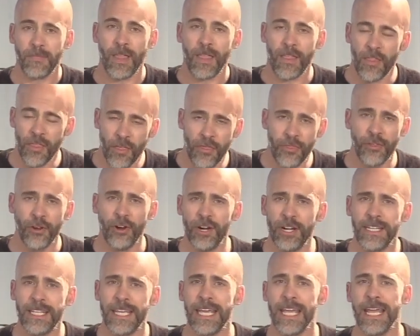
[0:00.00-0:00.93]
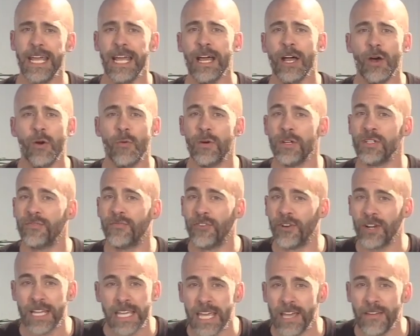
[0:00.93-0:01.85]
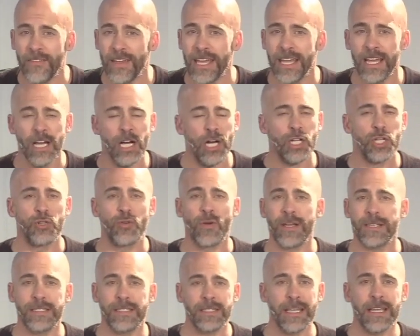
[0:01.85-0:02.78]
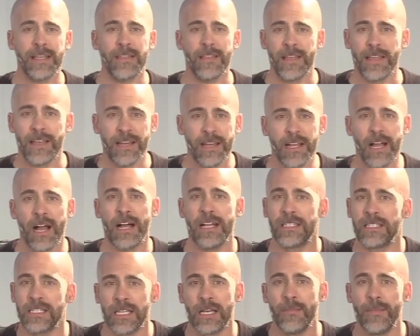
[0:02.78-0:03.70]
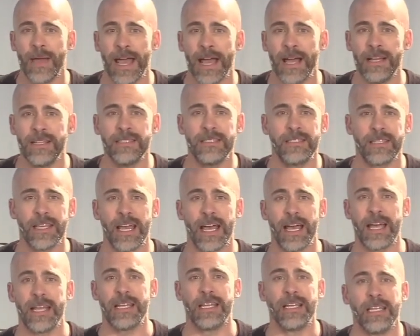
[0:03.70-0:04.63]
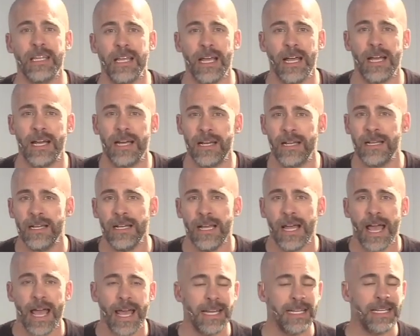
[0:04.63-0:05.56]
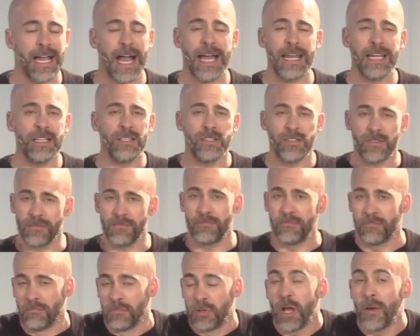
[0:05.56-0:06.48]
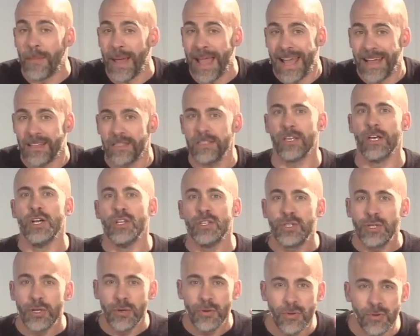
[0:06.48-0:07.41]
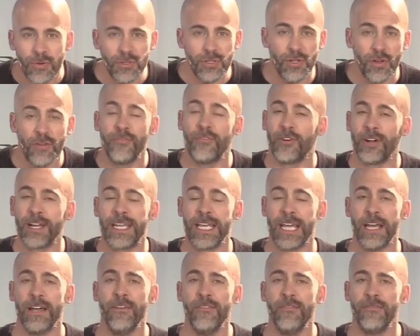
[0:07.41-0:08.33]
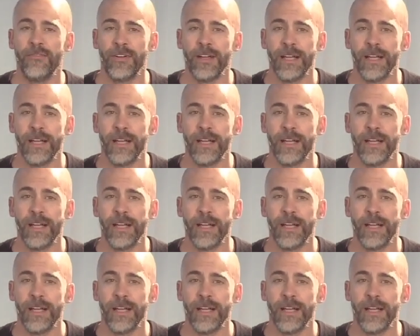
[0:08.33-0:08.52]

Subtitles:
The third key was forgiving, trusting in God's commands and guidance commands to forgive